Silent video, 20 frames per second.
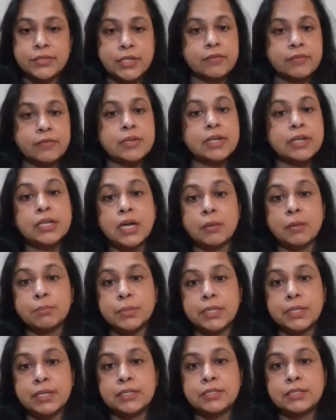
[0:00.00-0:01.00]
several
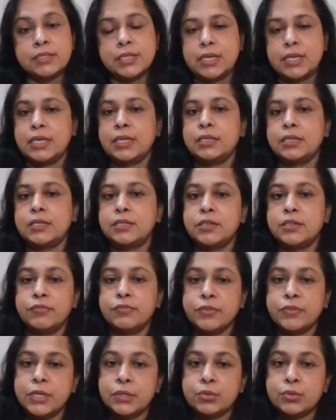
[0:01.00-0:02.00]
companies taking
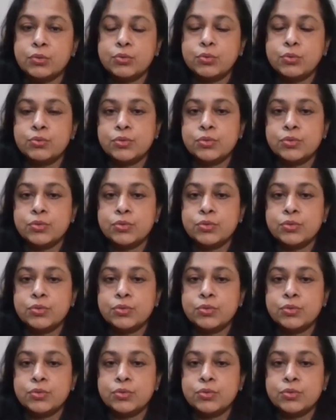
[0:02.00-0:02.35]
different